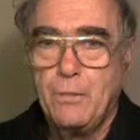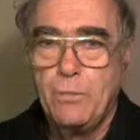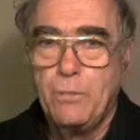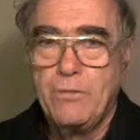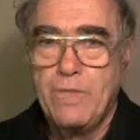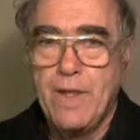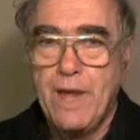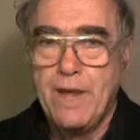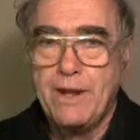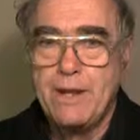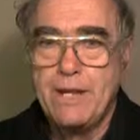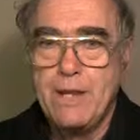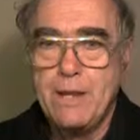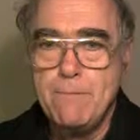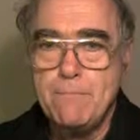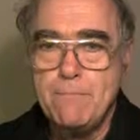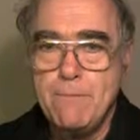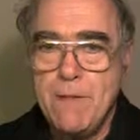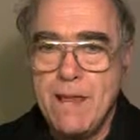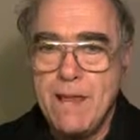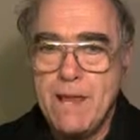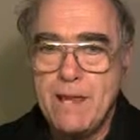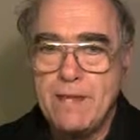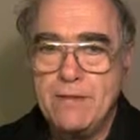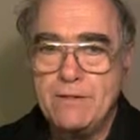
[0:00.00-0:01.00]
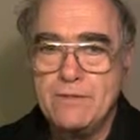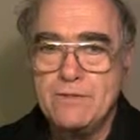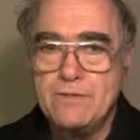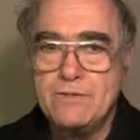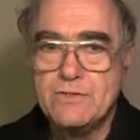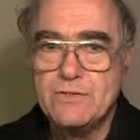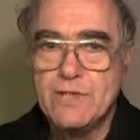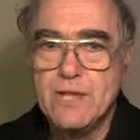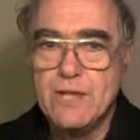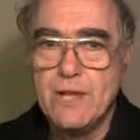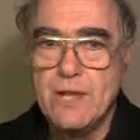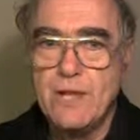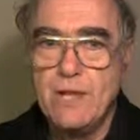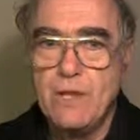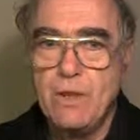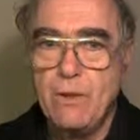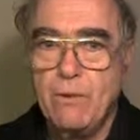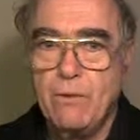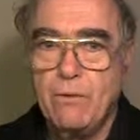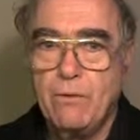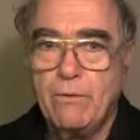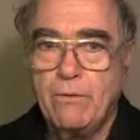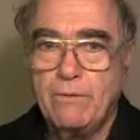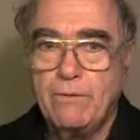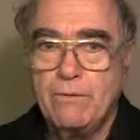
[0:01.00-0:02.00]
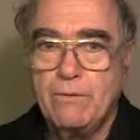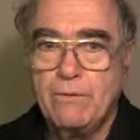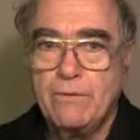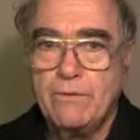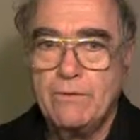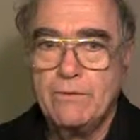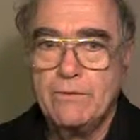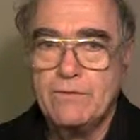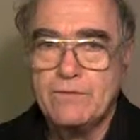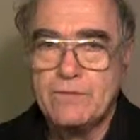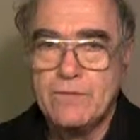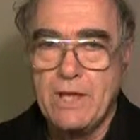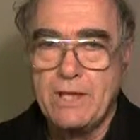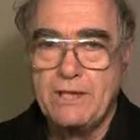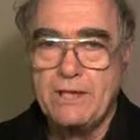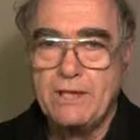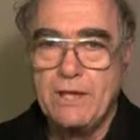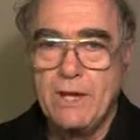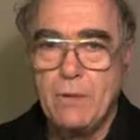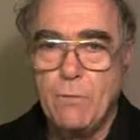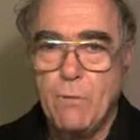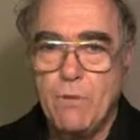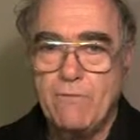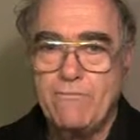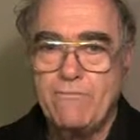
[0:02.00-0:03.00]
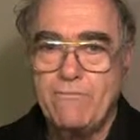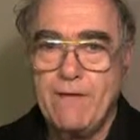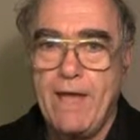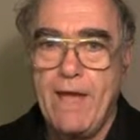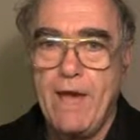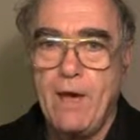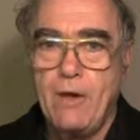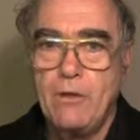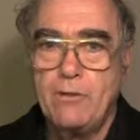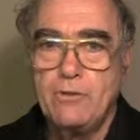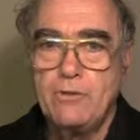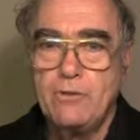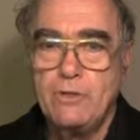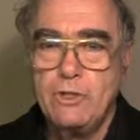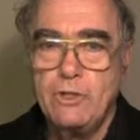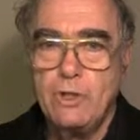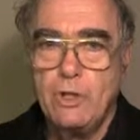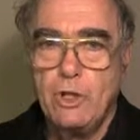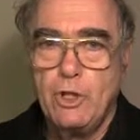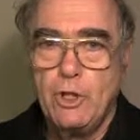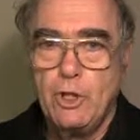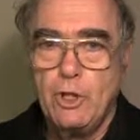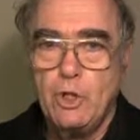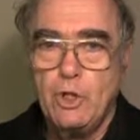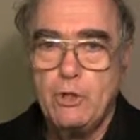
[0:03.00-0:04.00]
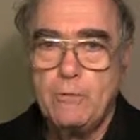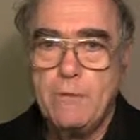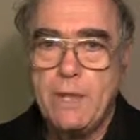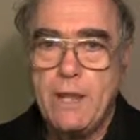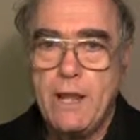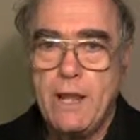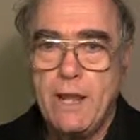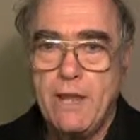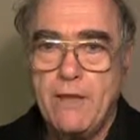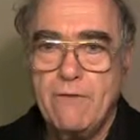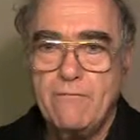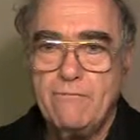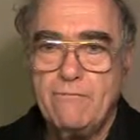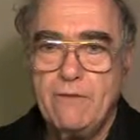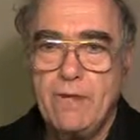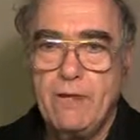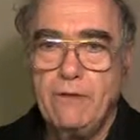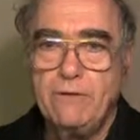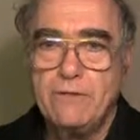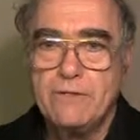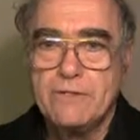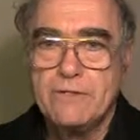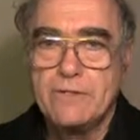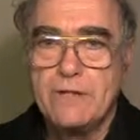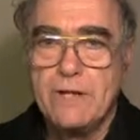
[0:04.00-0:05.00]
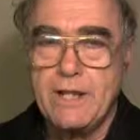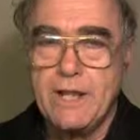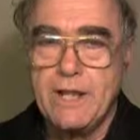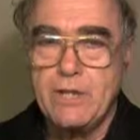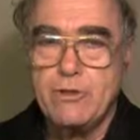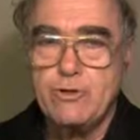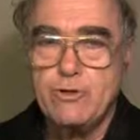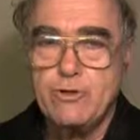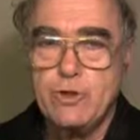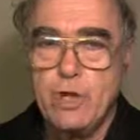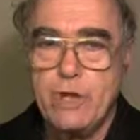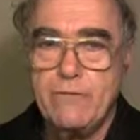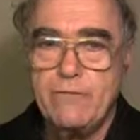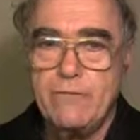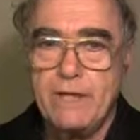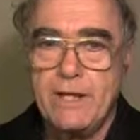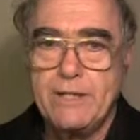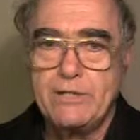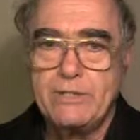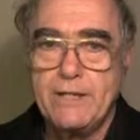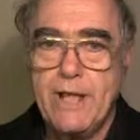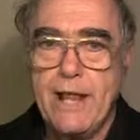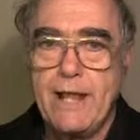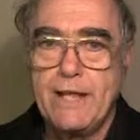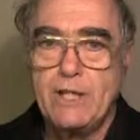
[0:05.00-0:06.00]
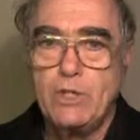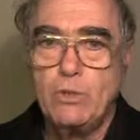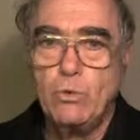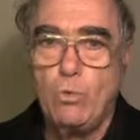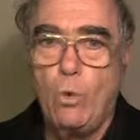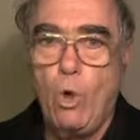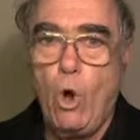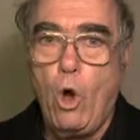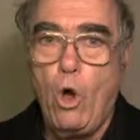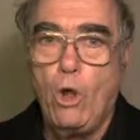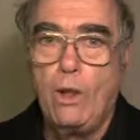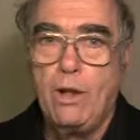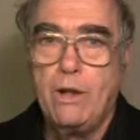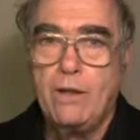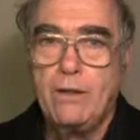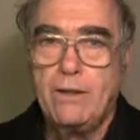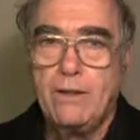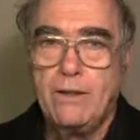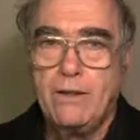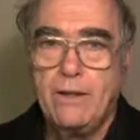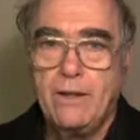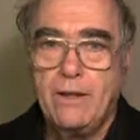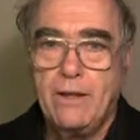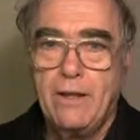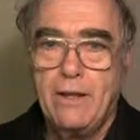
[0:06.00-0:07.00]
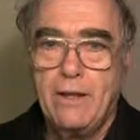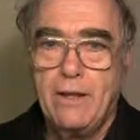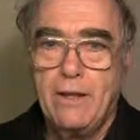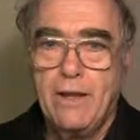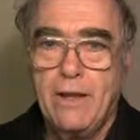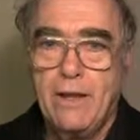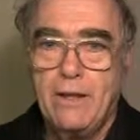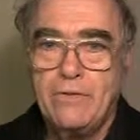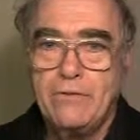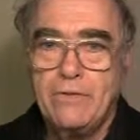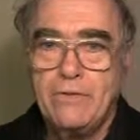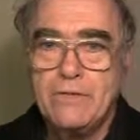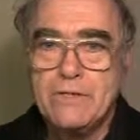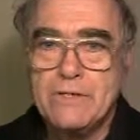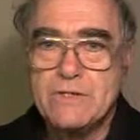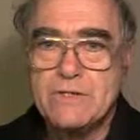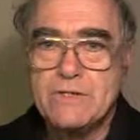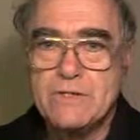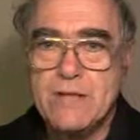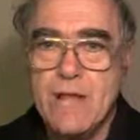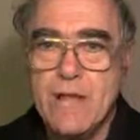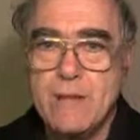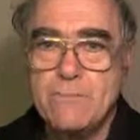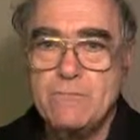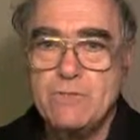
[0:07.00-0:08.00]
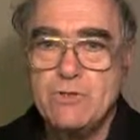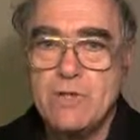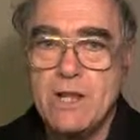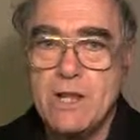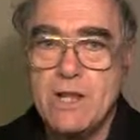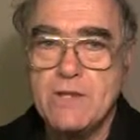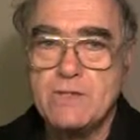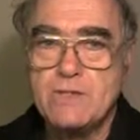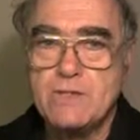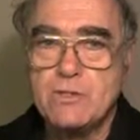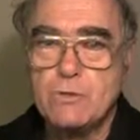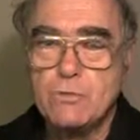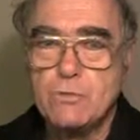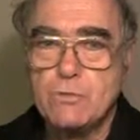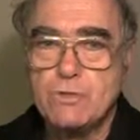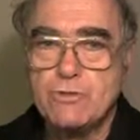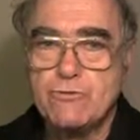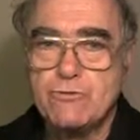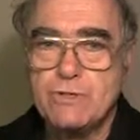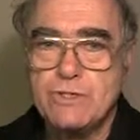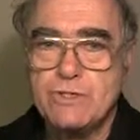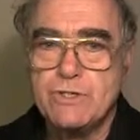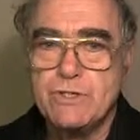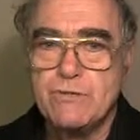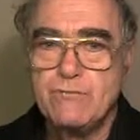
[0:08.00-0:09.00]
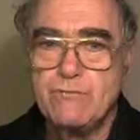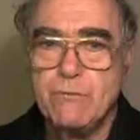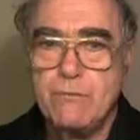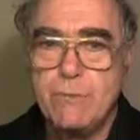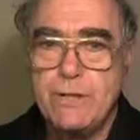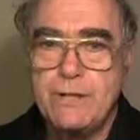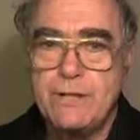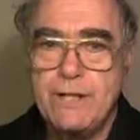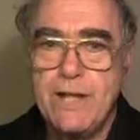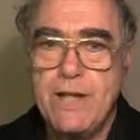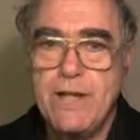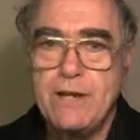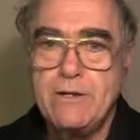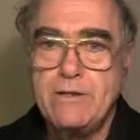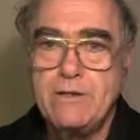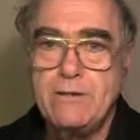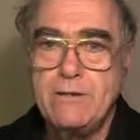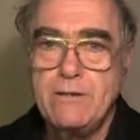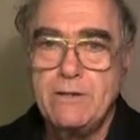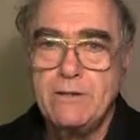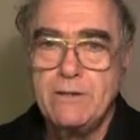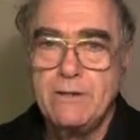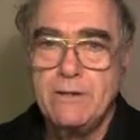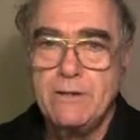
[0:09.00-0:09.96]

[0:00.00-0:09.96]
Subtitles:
Without any means, they suddenly were found to be vigorously and joyfully telling to all that this same Jesus was risen from the dead,